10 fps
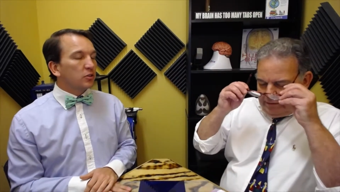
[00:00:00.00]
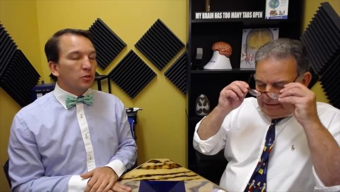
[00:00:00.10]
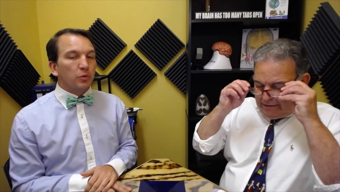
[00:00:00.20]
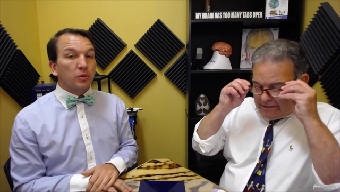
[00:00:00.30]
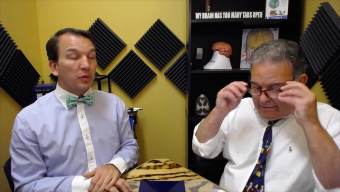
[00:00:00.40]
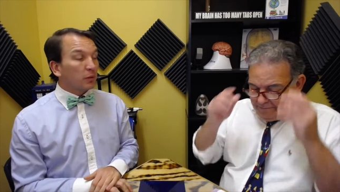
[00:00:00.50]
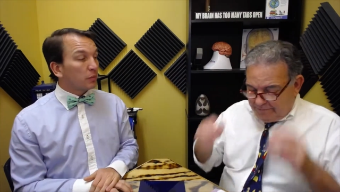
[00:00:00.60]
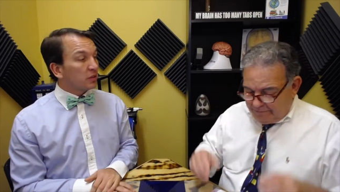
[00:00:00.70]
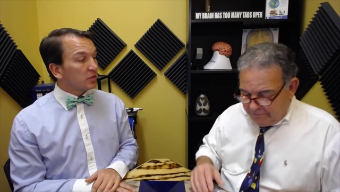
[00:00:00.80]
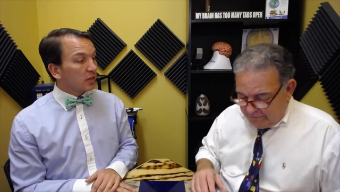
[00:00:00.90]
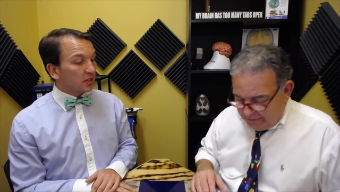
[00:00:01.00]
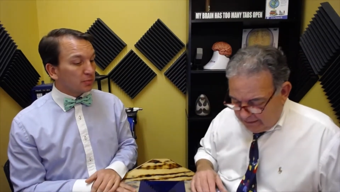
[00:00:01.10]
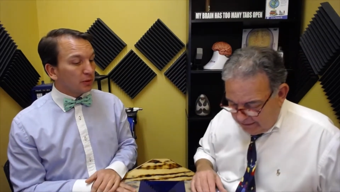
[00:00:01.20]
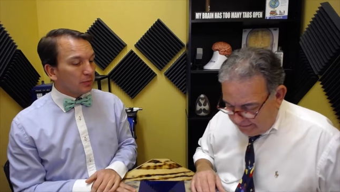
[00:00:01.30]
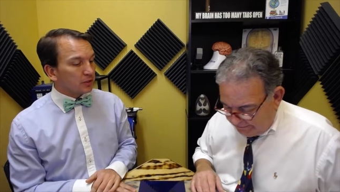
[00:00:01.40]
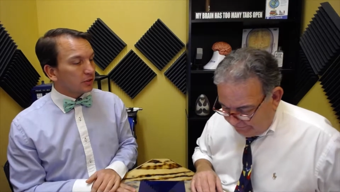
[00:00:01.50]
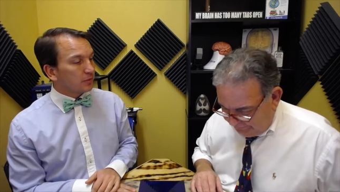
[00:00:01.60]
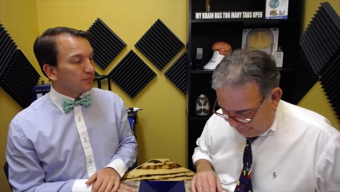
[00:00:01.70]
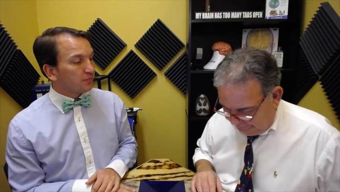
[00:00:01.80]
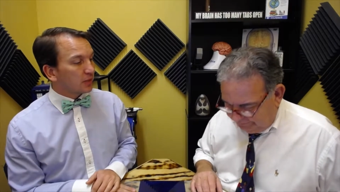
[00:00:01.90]
Speaker 1: So we're you know, it's the experimenter.
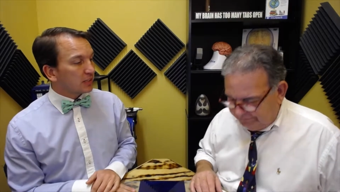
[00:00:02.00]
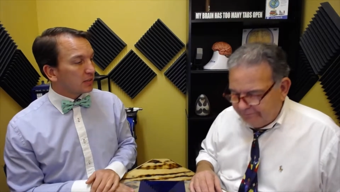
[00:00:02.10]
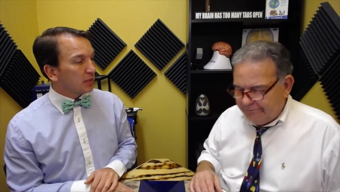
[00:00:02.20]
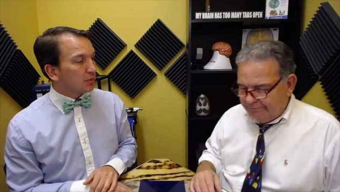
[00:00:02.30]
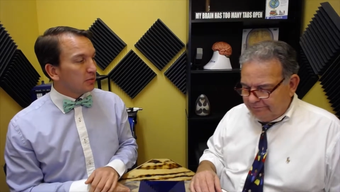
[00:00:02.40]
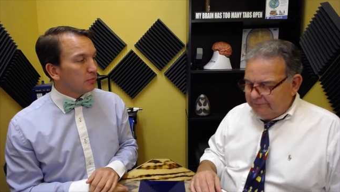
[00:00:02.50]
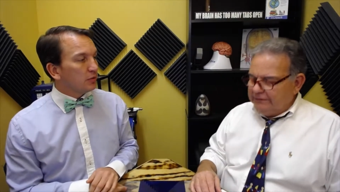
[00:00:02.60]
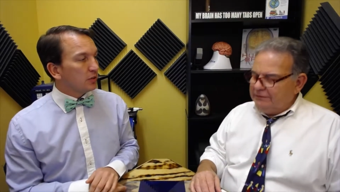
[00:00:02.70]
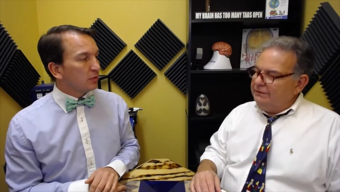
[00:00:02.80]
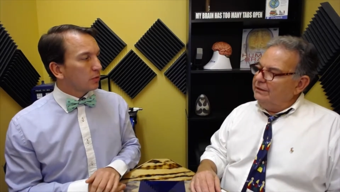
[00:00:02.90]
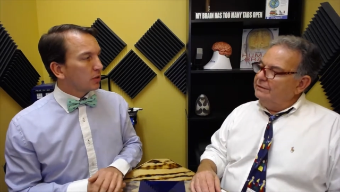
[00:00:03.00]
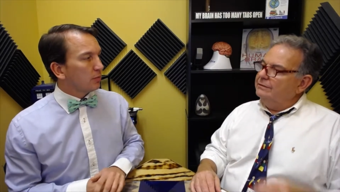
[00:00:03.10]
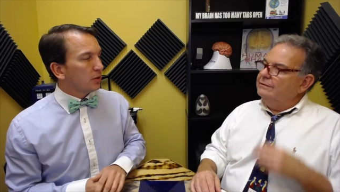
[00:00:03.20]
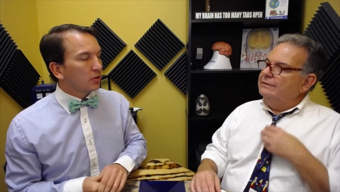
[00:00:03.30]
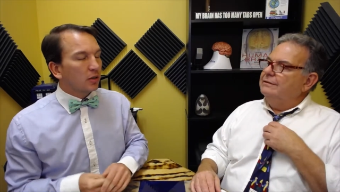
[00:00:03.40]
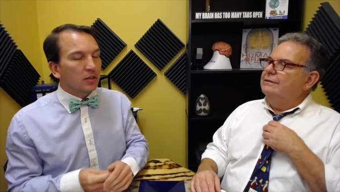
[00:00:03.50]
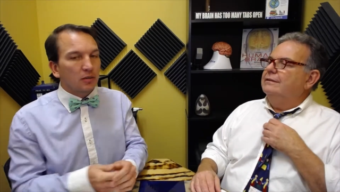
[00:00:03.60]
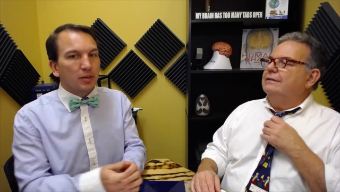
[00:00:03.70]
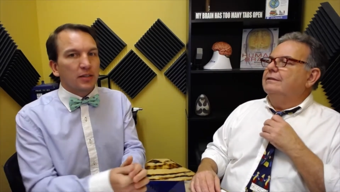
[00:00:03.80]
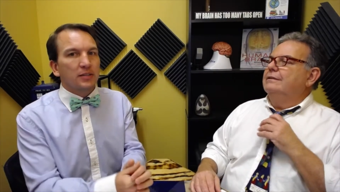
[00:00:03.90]
Mm-hmm. That's the name of the movie. Right. We're going to be talking
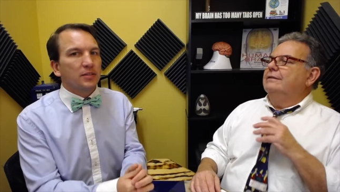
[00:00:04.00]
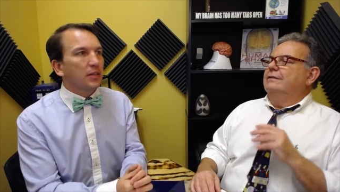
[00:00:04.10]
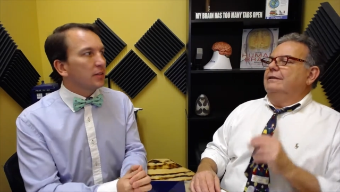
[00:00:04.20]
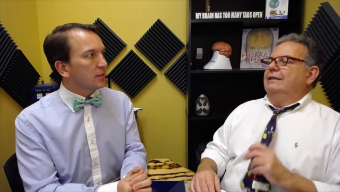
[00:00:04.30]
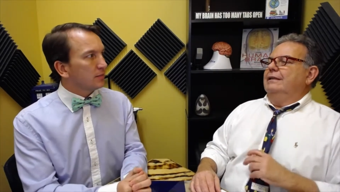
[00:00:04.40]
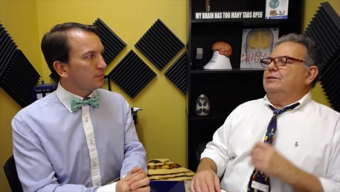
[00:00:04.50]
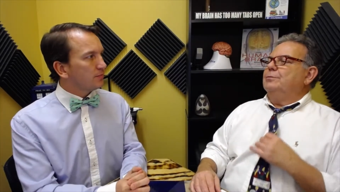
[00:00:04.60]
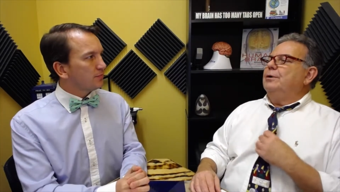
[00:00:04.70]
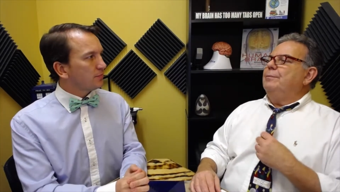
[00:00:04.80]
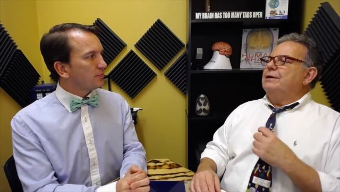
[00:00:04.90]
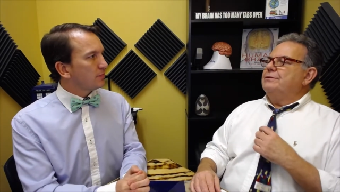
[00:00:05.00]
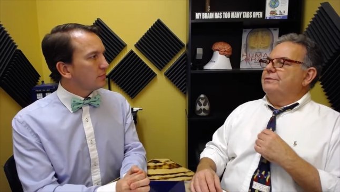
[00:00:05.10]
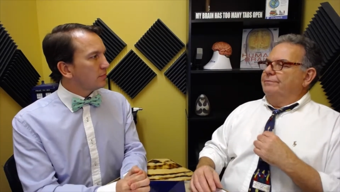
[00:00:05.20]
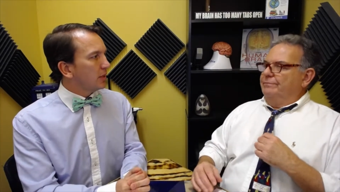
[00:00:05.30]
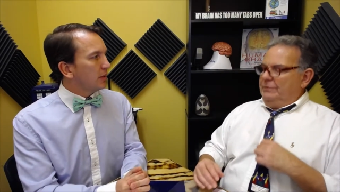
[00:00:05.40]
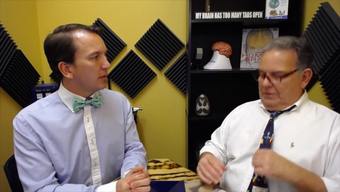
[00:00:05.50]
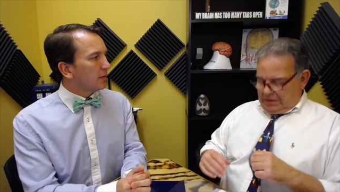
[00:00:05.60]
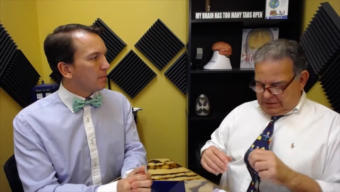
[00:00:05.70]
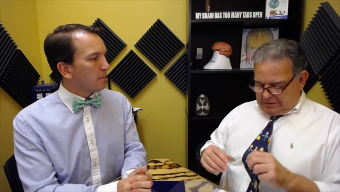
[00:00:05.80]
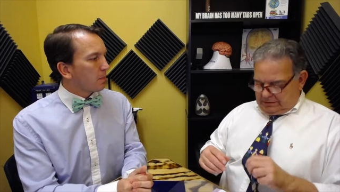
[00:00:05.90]
about that tonight. The experimenter. Yeah.
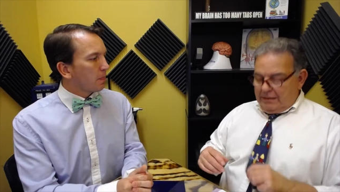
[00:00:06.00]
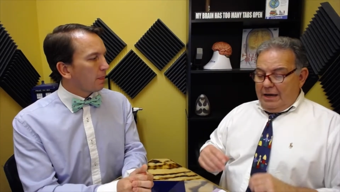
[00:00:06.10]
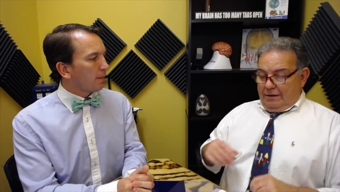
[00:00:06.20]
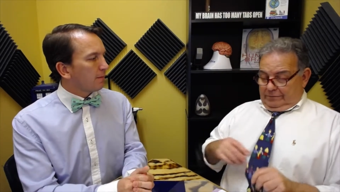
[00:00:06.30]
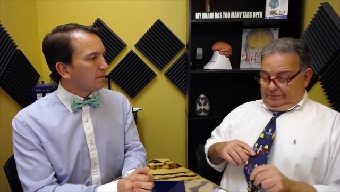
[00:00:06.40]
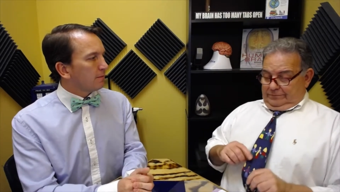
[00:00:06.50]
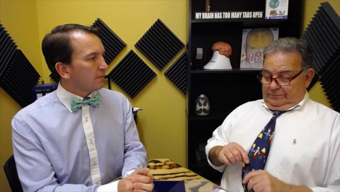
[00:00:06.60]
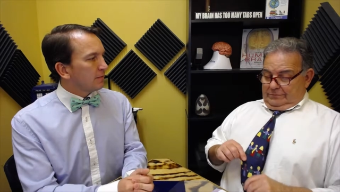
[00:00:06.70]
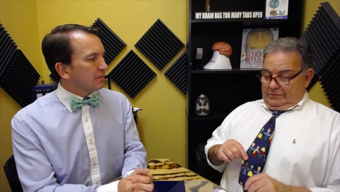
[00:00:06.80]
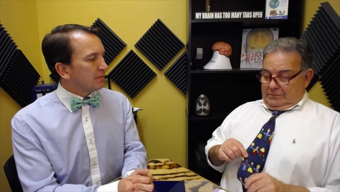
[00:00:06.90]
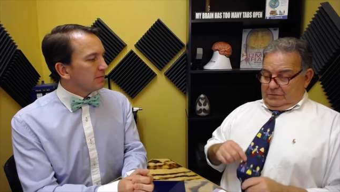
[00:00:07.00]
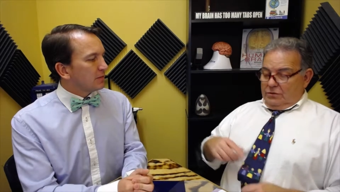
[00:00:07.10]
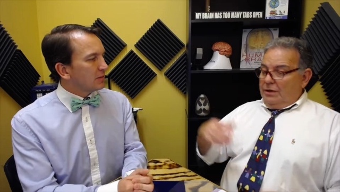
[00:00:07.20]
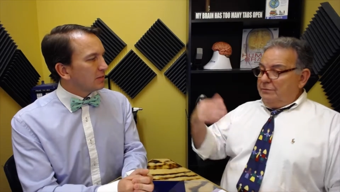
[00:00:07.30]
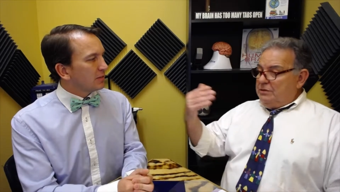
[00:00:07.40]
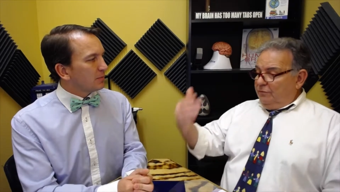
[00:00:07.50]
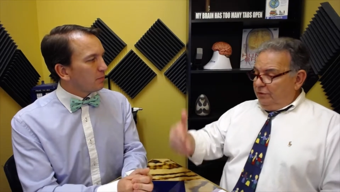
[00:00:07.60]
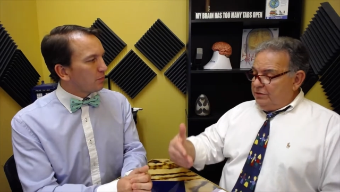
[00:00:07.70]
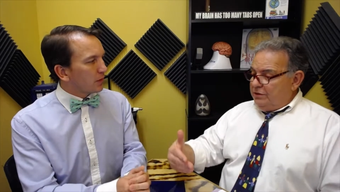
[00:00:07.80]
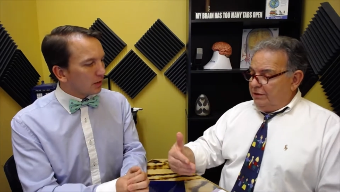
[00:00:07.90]
Okay.
Speaker 2: Now, so that was the
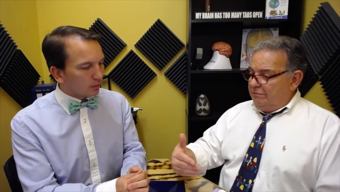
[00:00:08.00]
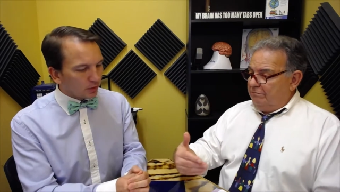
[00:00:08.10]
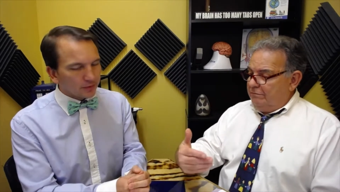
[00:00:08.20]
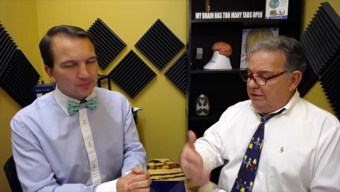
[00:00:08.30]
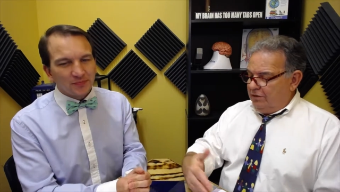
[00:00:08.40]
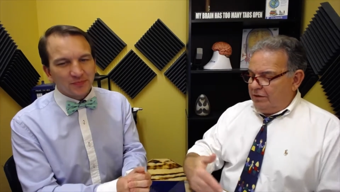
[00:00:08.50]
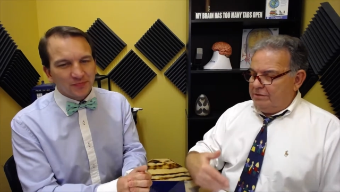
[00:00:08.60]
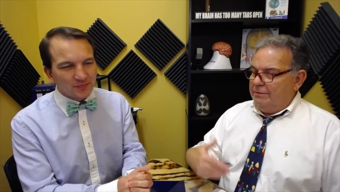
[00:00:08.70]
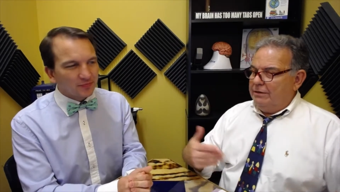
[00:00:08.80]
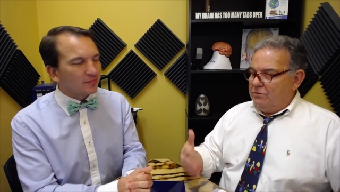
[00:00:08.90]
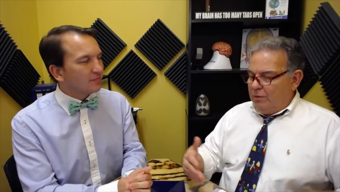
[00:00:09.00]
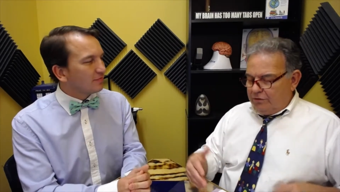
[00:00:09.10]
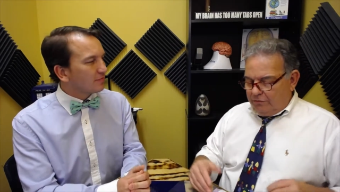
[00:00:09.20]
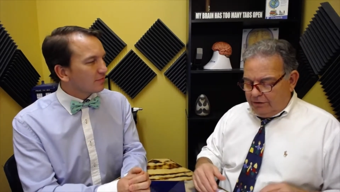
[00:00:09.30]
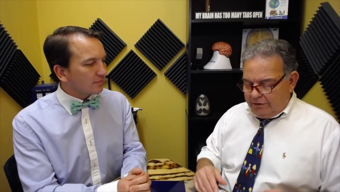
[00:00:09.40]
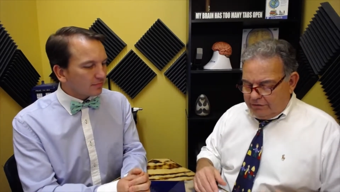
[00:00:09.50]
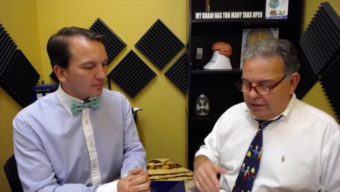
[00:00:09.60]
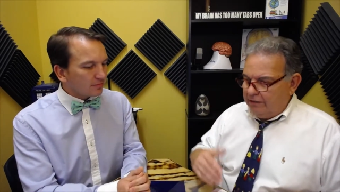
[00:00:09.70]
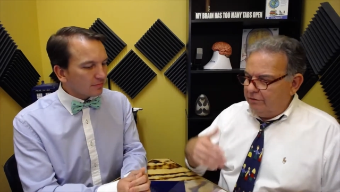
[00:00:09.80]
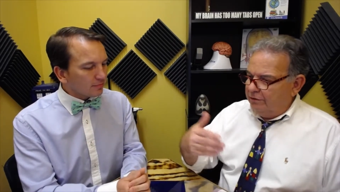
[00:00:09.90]
first thing. Right. He talks about as Wells Fargo
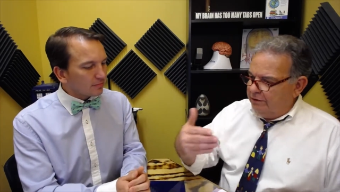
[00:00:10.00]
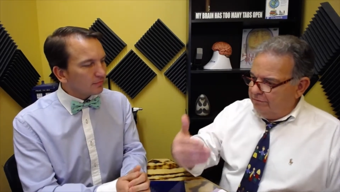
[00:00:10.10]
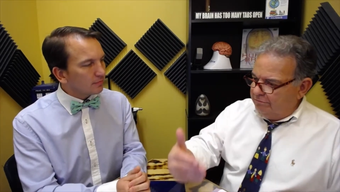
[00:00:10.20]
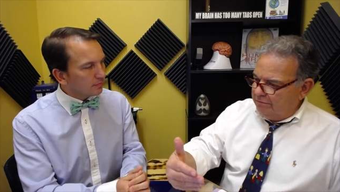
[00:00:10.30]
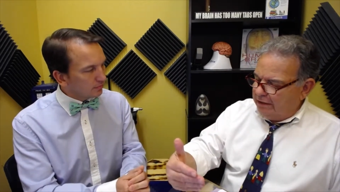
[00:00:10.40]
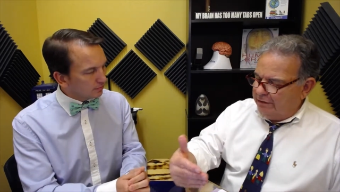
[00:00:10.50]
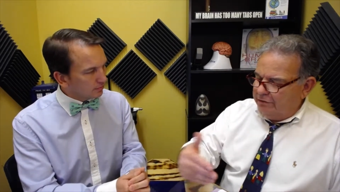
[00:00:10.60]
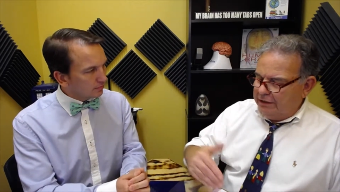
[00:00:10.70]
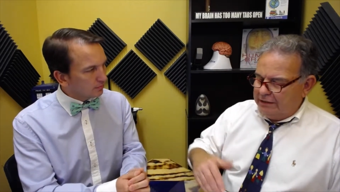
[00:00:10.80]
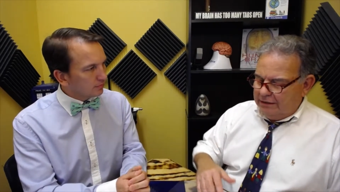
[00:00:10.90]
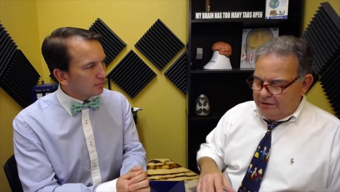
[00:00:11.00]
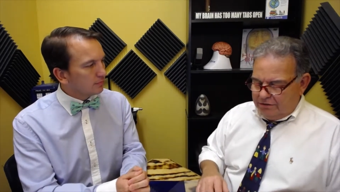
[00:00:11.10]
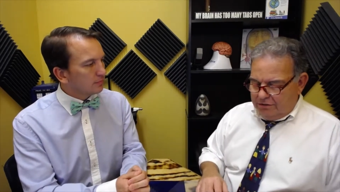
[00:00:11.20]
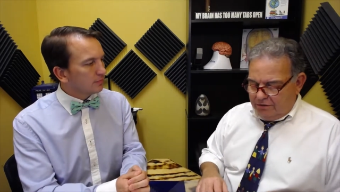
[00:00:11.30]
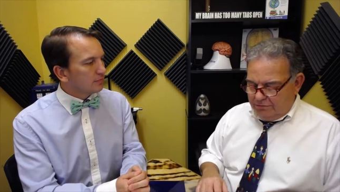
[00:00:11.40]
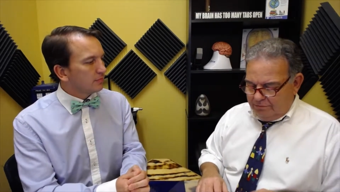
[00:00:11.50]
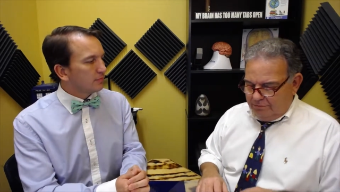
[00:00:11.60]
scandal and how you get things to do,